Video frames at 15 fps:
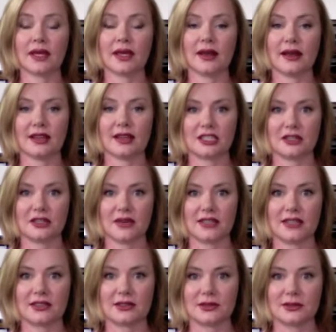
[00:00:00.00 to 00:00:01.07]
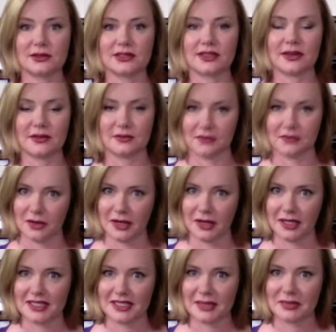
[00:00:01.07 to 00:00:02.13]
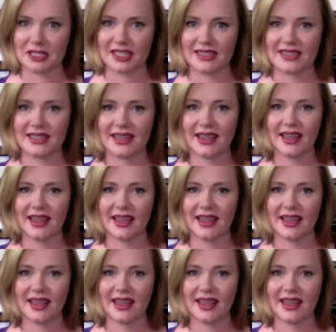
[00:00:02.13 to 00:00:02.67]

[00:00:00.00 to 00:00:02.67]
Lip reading: collection of articles on varying subjects.